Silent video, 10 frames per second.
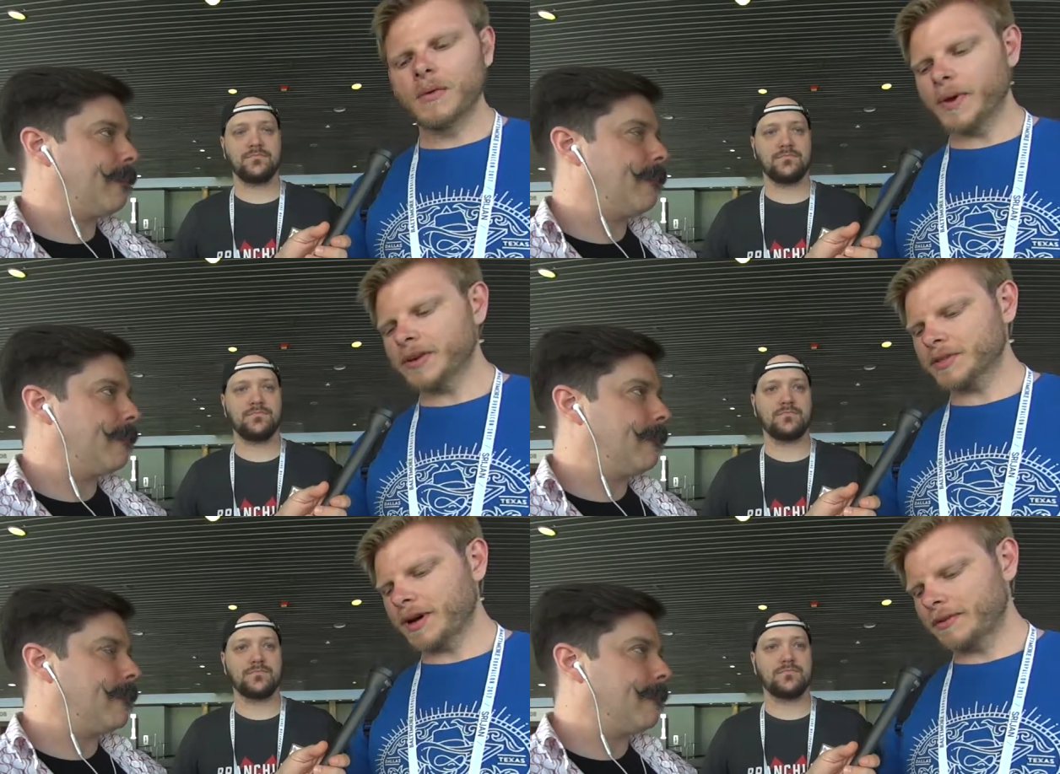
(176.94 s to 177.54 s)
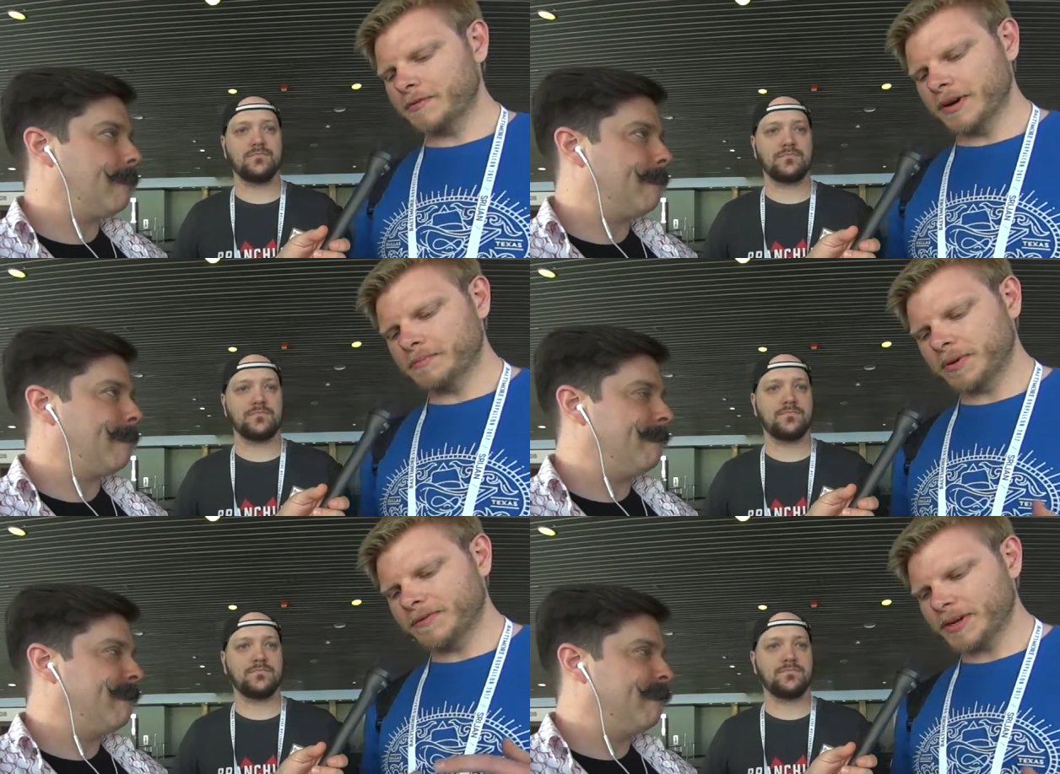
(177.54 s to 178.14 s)
Speaker 1: we also have uh,
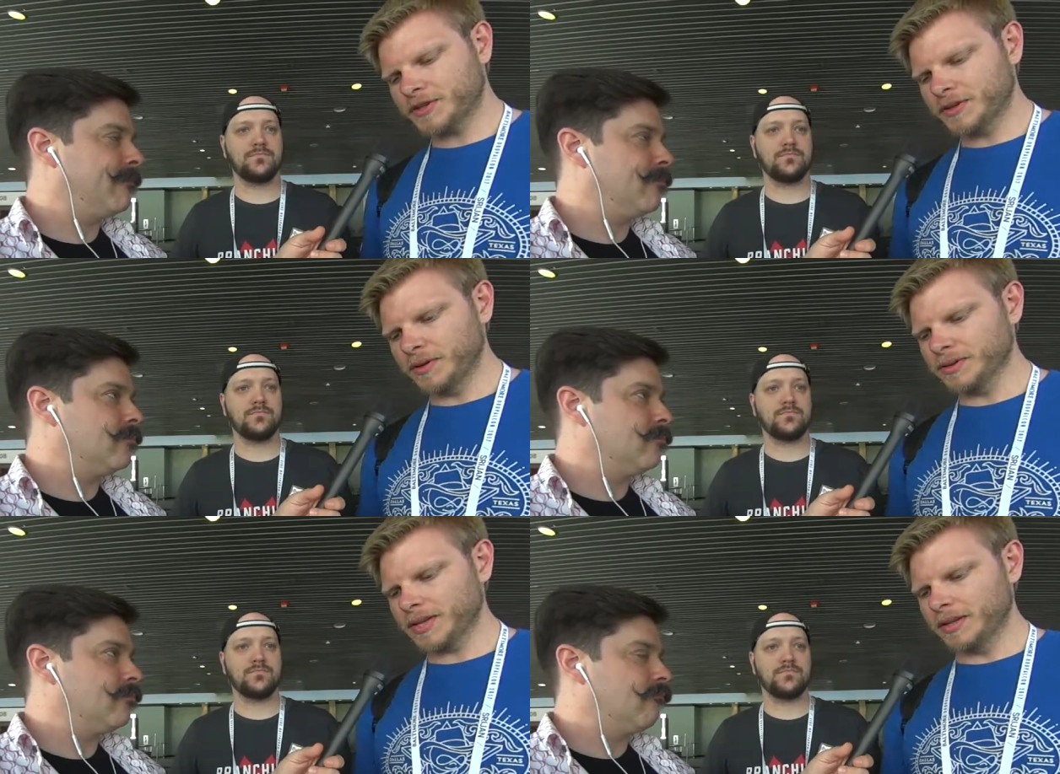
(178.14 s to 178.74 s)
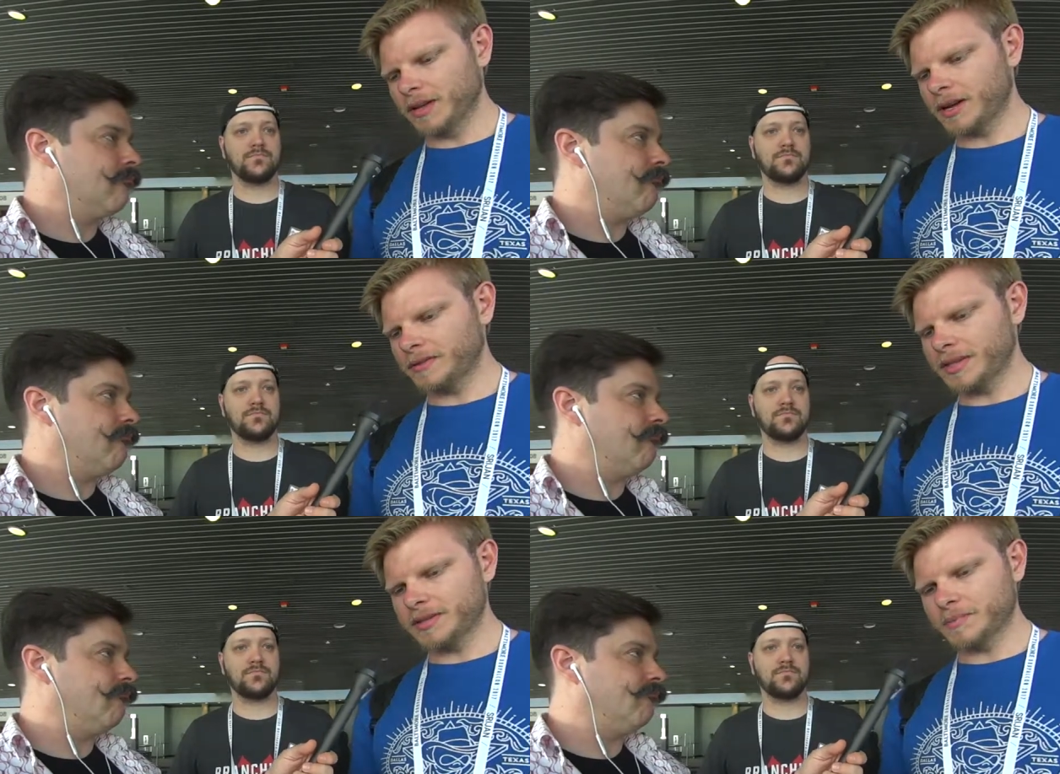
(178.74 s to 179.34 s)
professionals in a lot of
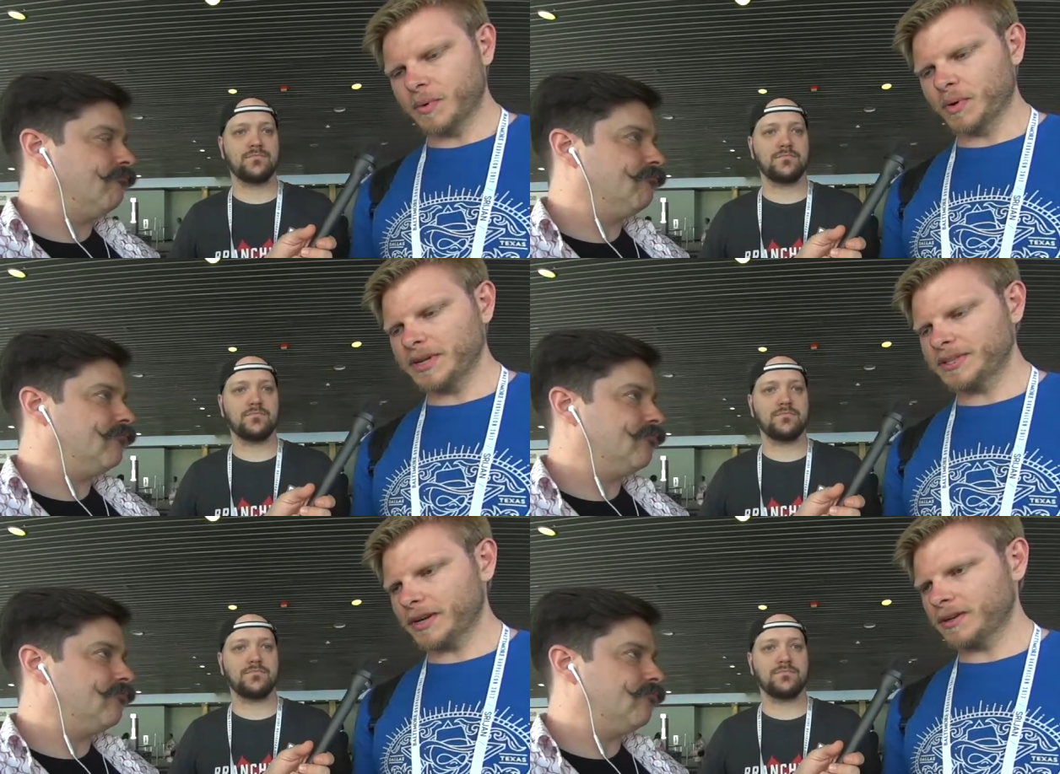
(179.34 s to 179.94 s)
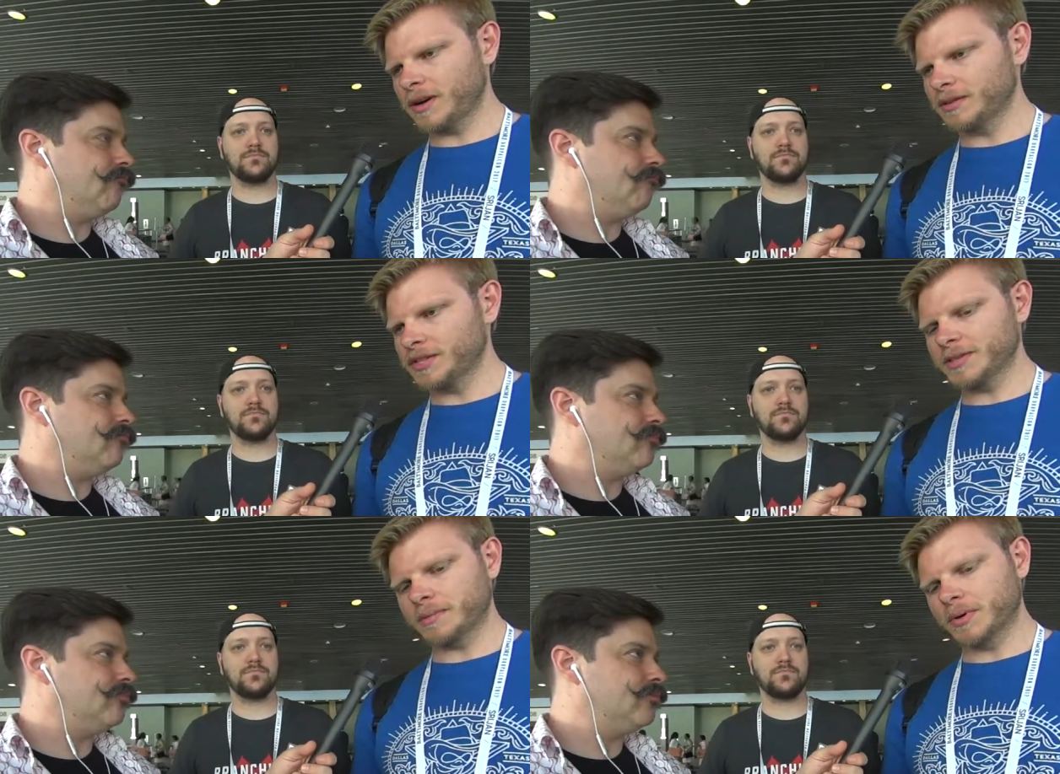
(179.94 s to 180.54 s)
the supporting
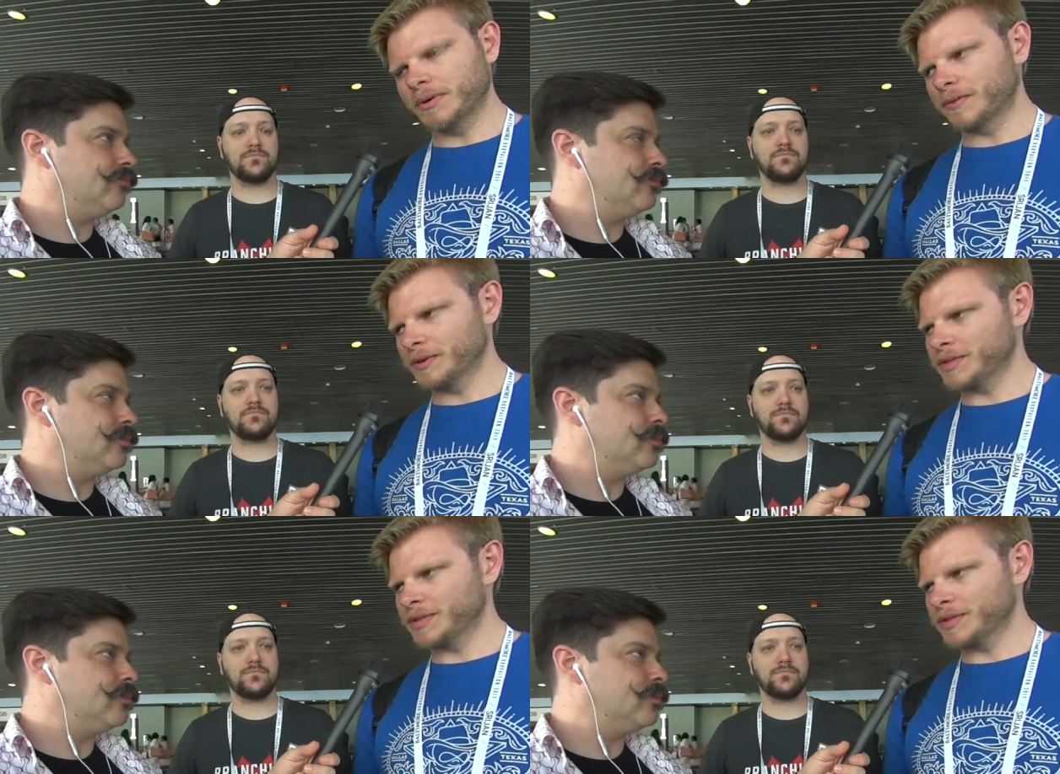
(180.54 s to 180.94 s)
technologies or peripheral